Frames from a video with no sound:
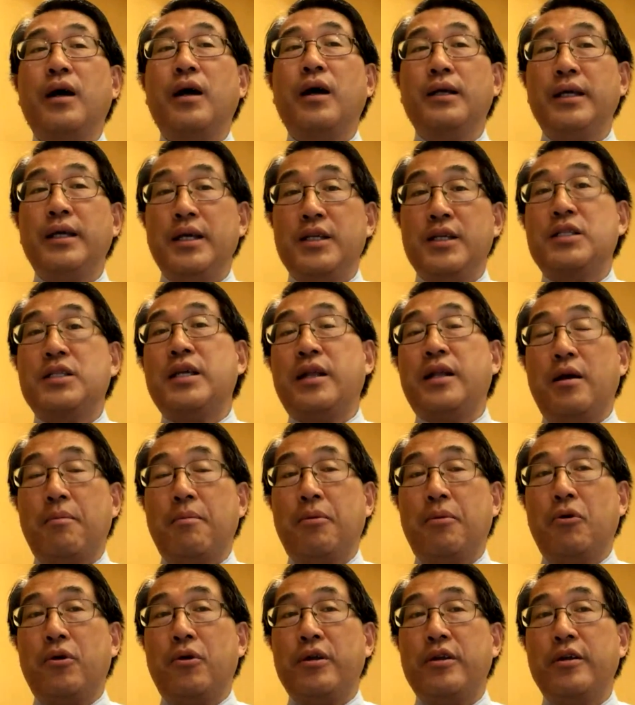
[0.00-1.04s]
kids get on
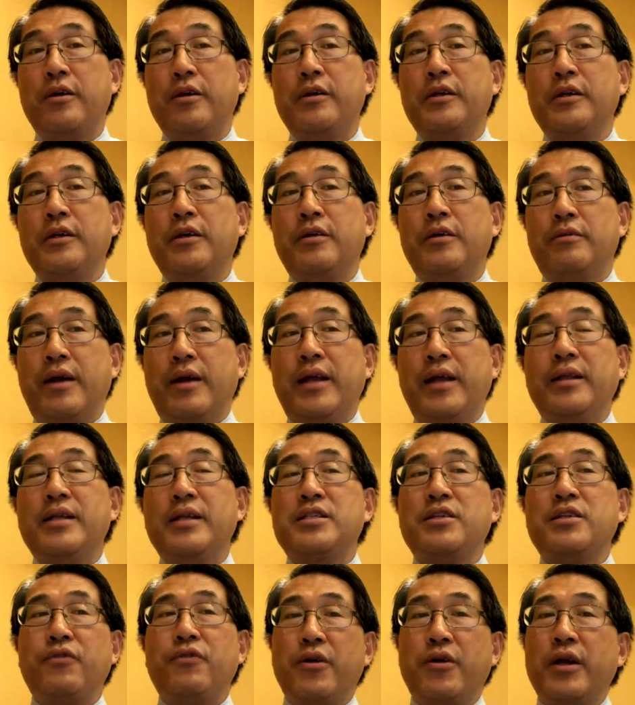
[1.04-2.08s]
board, right? It's
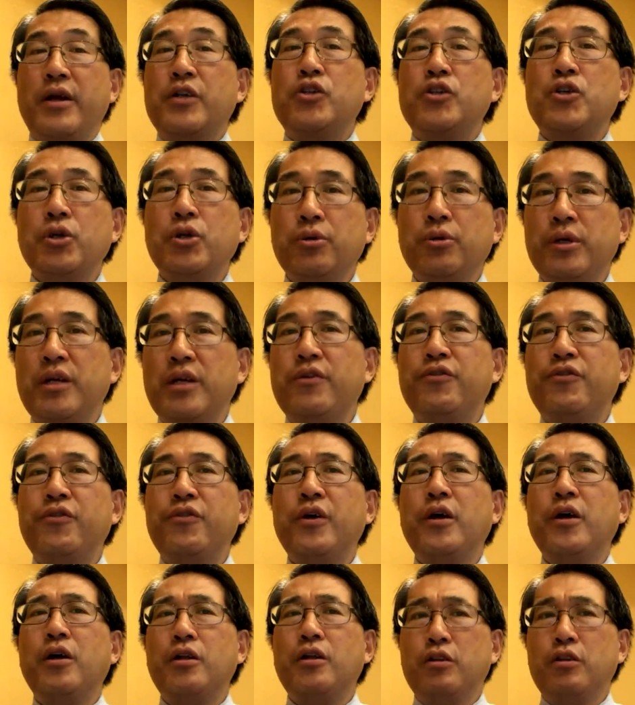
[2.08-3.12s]
a very intuitive
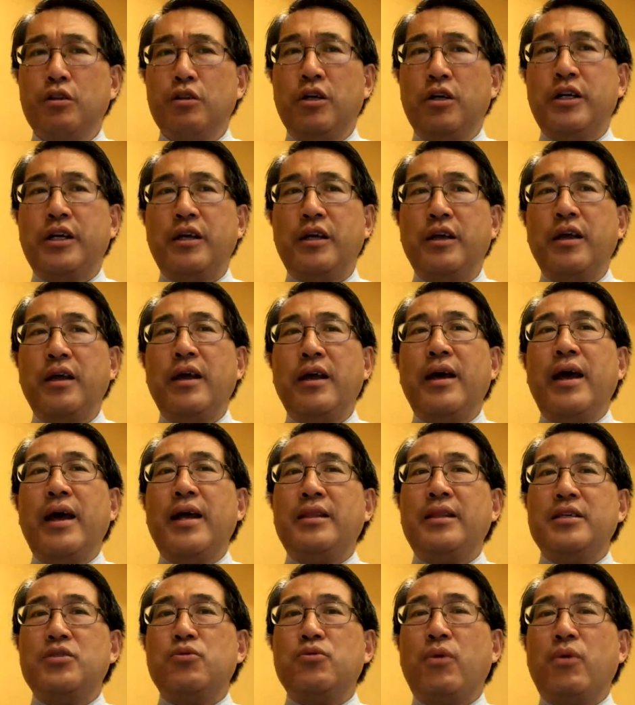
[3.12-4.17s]
look at
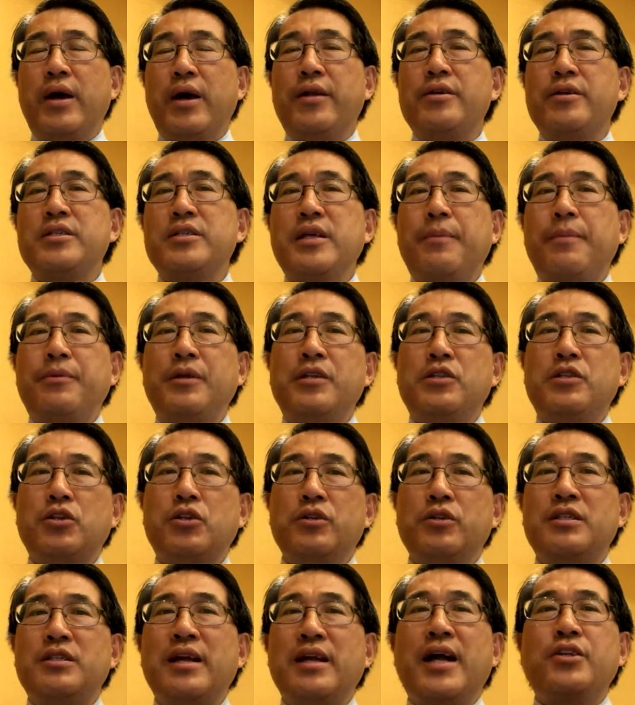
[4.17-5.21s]
this y-intercept. And so
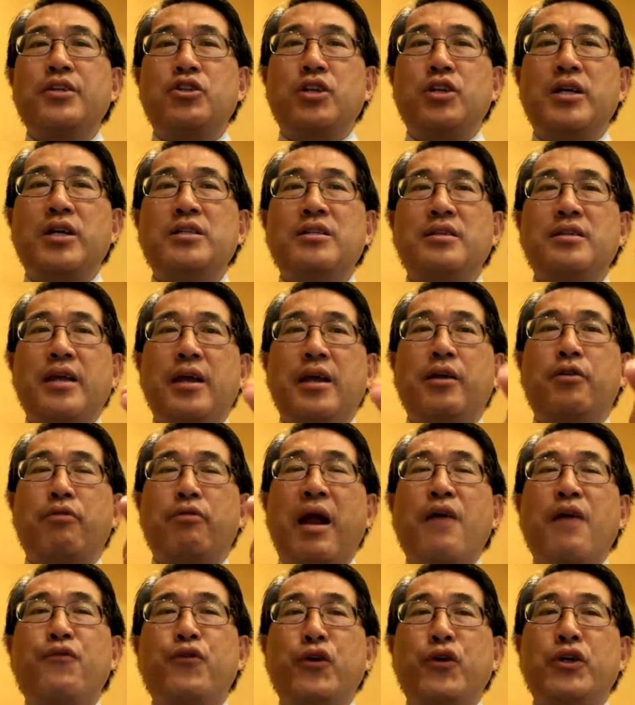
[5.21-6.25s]
it's not just a
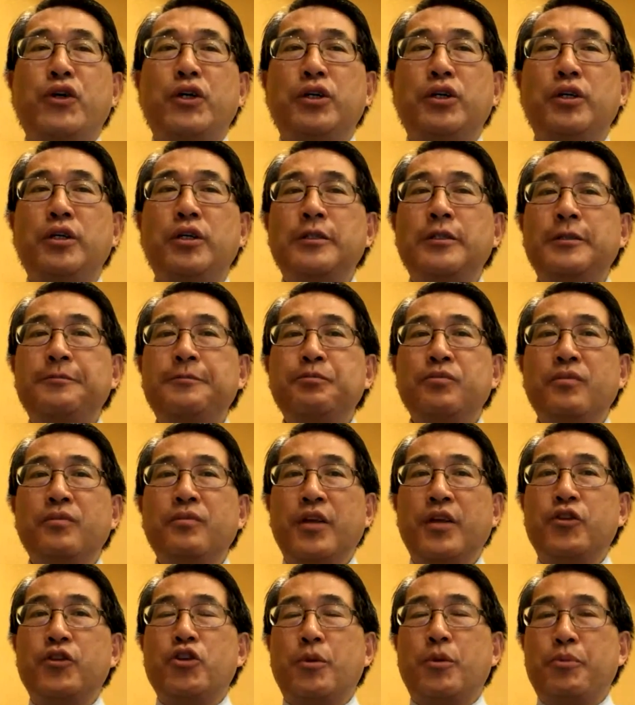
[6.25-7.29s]
graphical
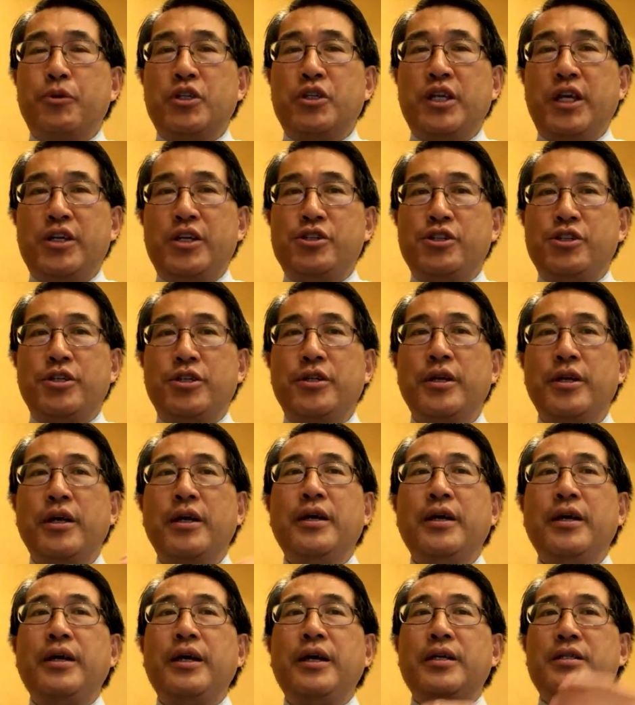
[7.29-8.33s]
interpretation,
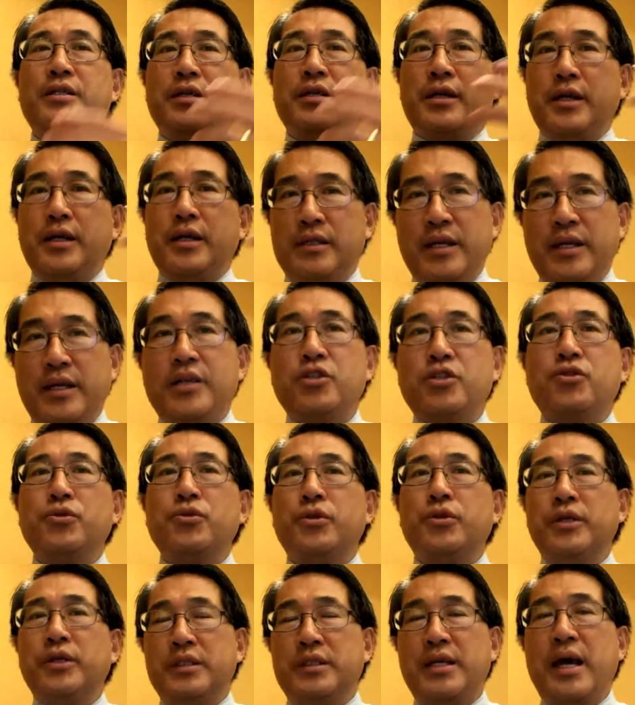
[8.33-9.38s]
it's a
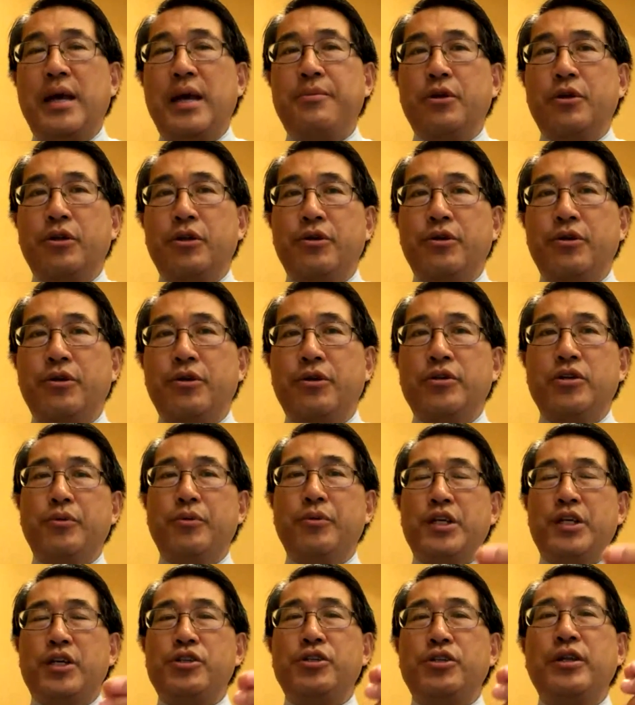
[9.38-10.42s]
contextual and tabular
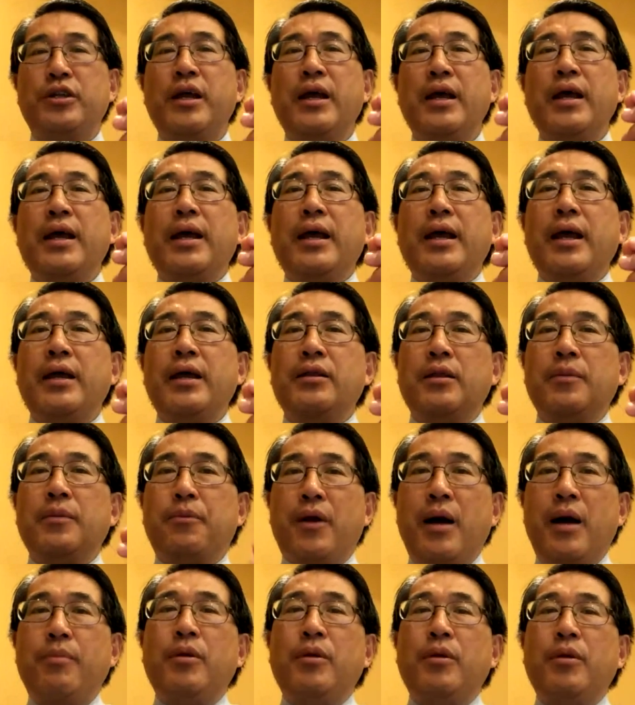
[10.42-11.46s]
interpretation. And the
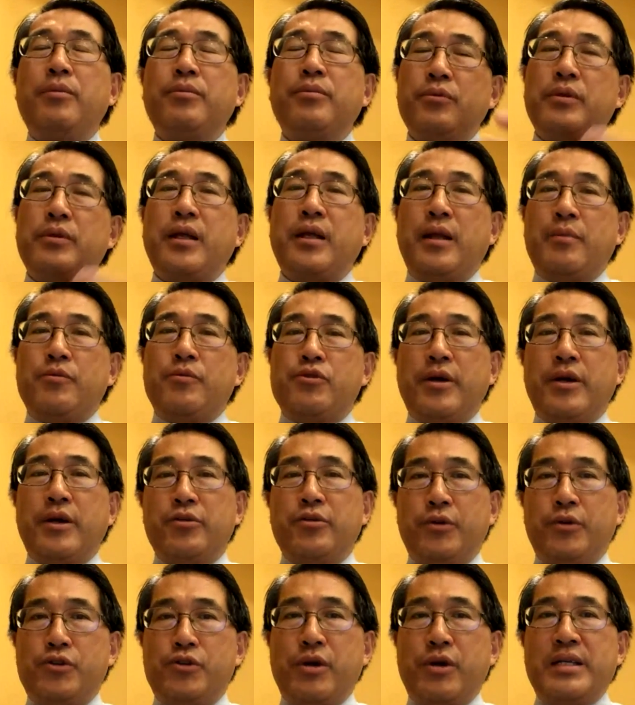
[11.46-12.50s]
problem that I'm trying
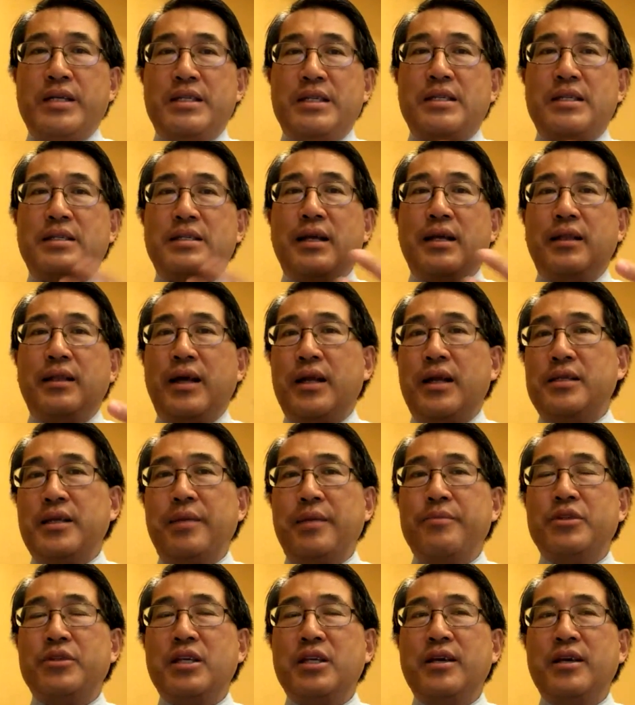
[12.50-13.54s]
to address is that a lot of
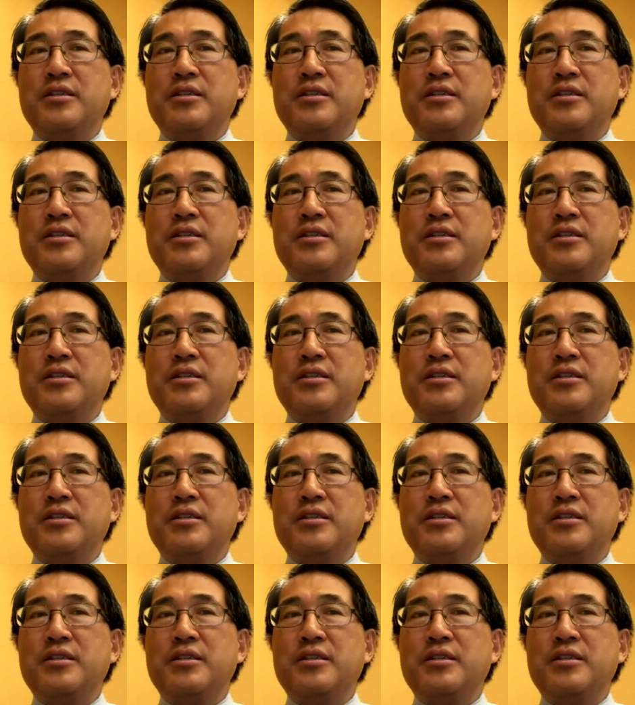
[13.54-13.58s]
times